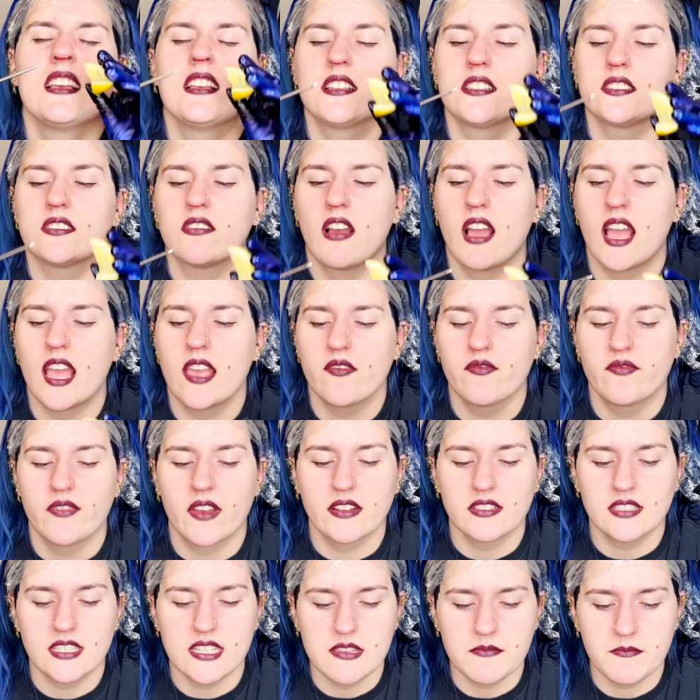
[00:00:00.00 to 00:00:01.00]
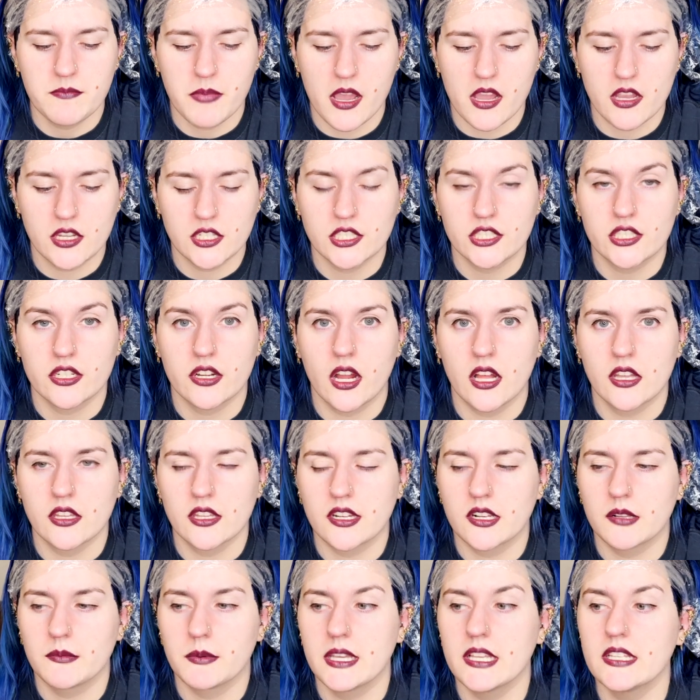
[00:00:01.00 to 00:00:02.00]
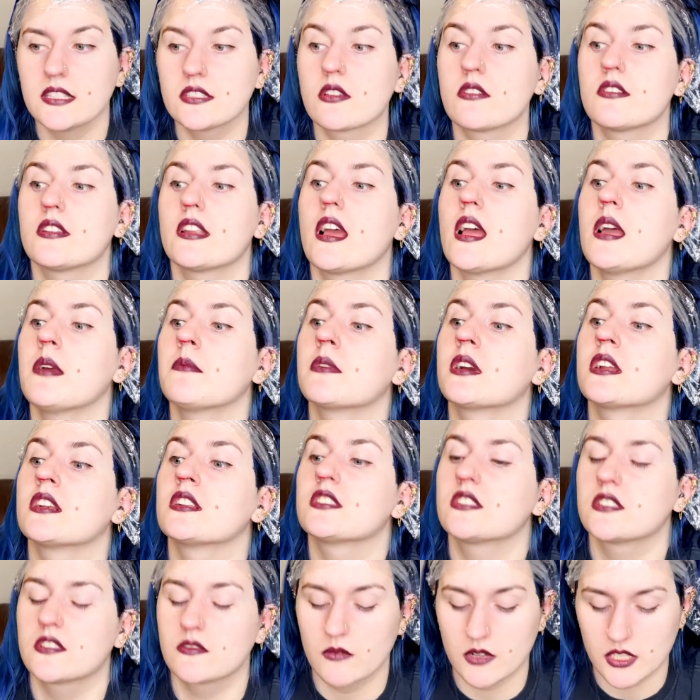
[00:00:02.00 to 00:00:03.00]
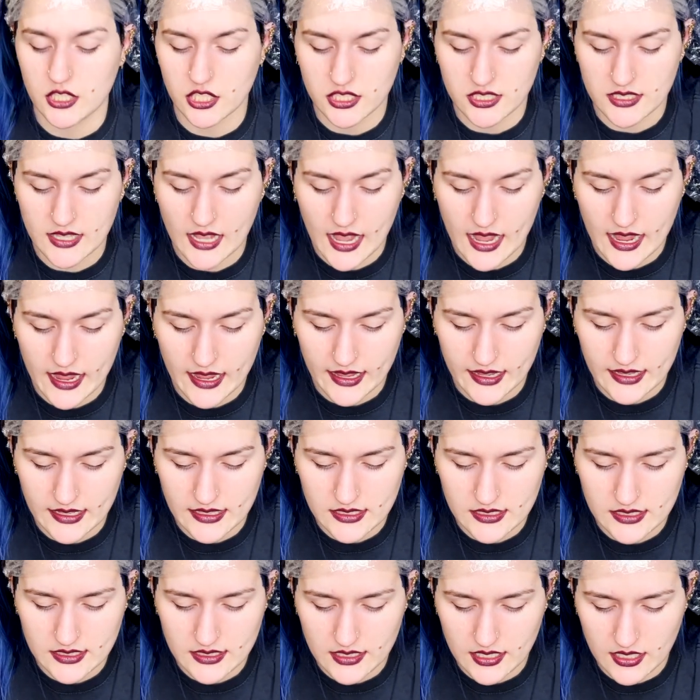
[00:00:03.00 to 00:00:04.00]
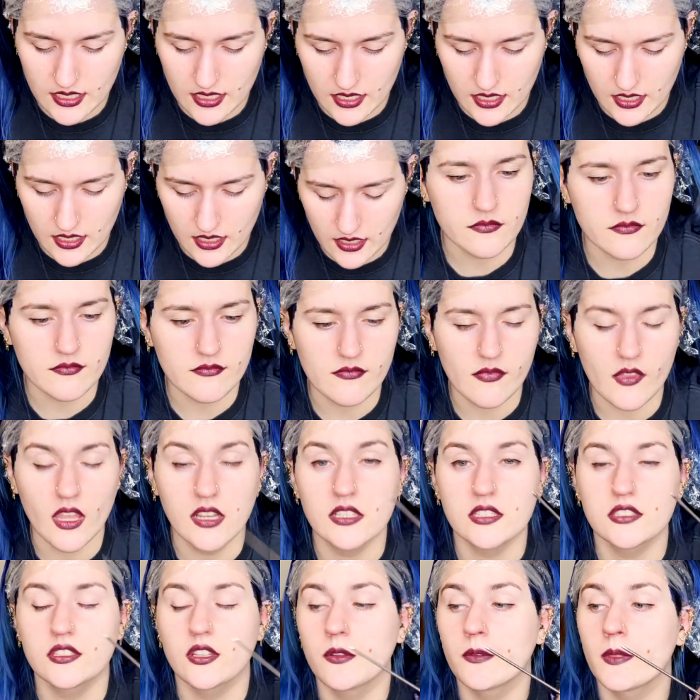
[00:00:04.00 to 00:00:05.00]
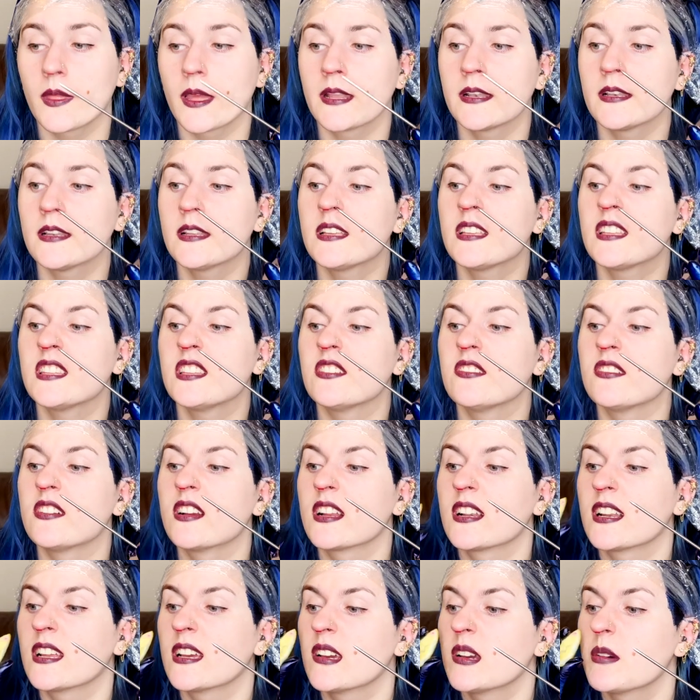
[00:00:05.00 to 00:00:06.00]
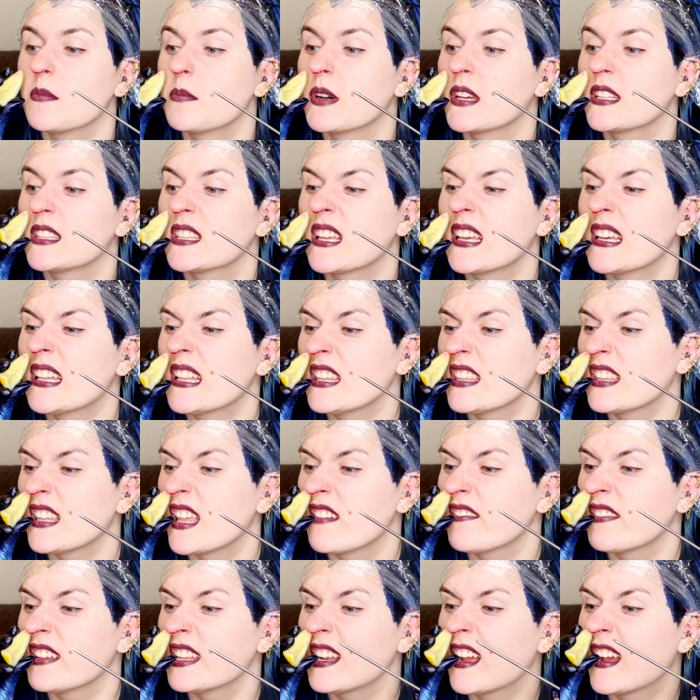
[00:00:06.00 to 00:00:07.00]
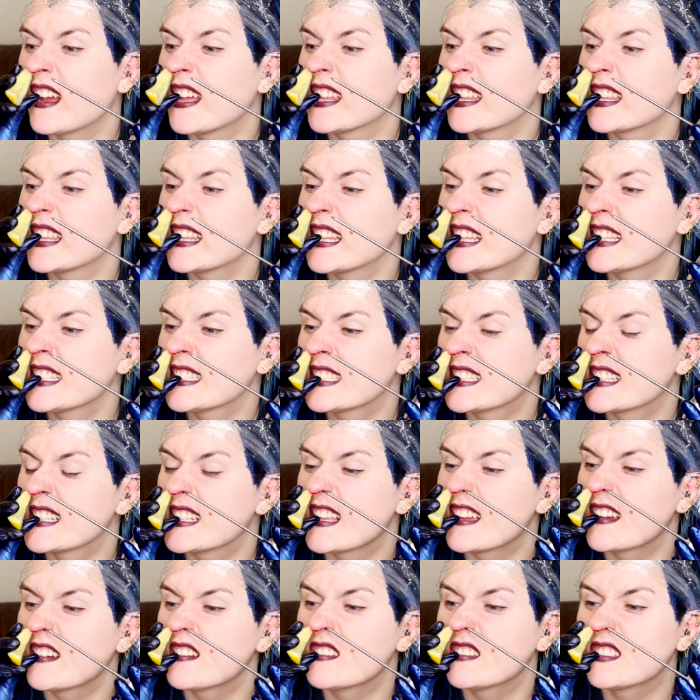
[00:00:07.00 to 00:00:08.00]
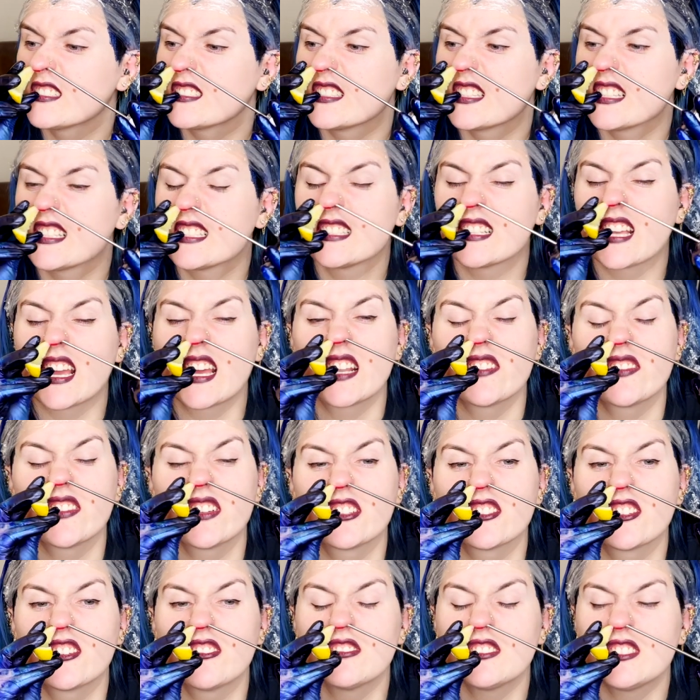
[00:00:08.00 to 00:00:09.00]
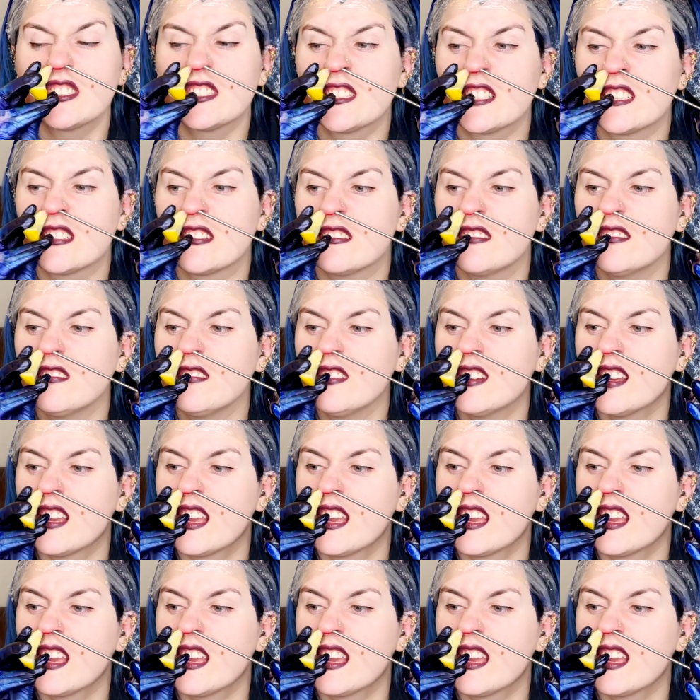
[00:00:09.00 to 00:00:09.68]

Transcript: So I felt it puncture a little bit so now I'm gonna switch sides. So then you're gonna put the lemon on this nose, this side of your nose too